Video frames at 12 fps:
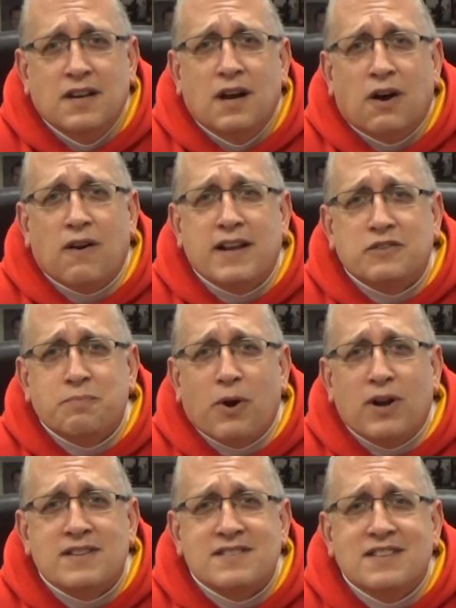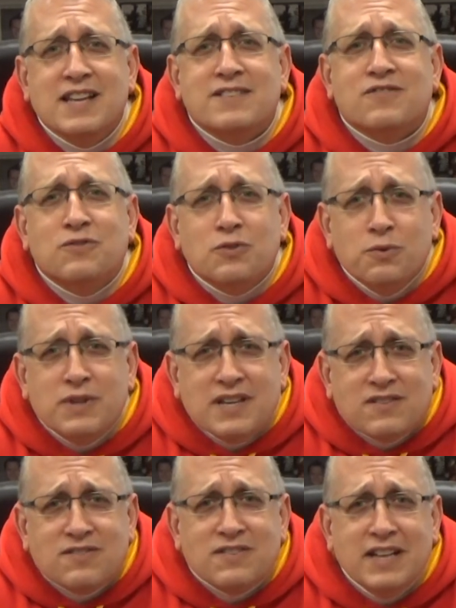All right, Spartans, let's do
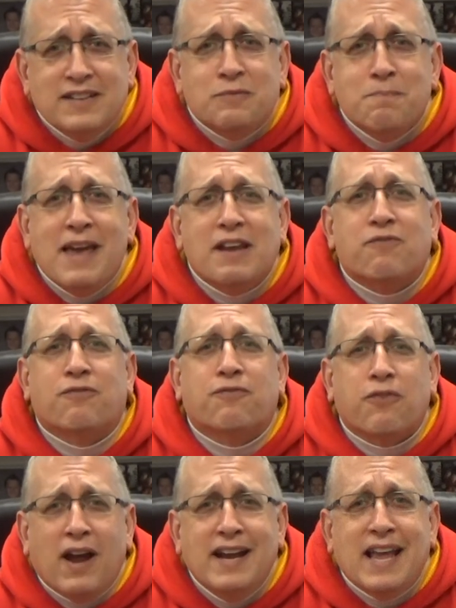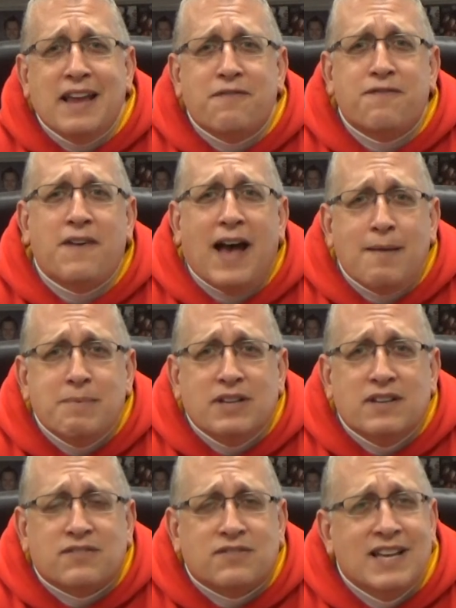this. Let's make Friday
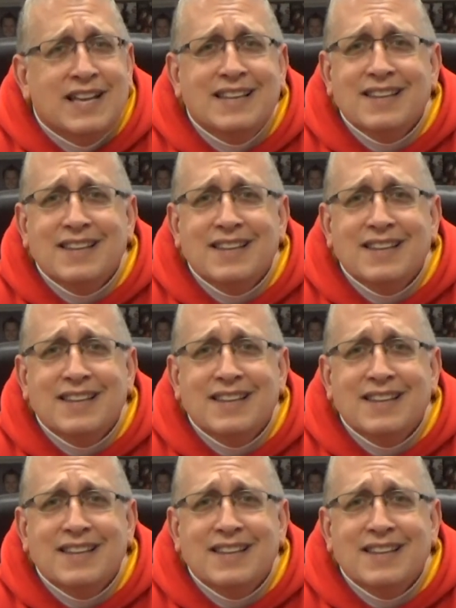fabulous.